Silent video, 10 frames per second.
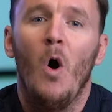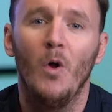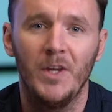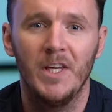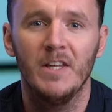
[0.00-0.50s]

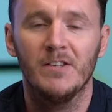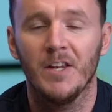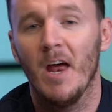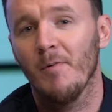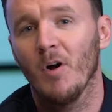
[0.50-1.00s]
on the
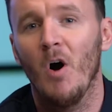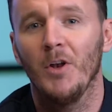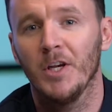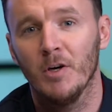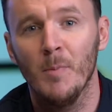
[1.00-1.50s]
internet
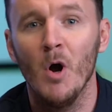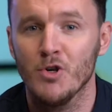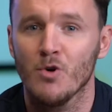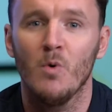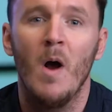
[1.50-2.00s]
regarding
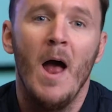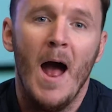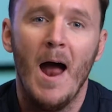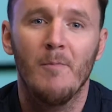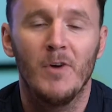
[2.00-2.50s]
commercial
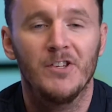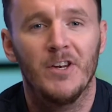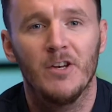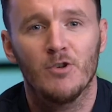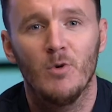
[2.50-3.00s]
and residential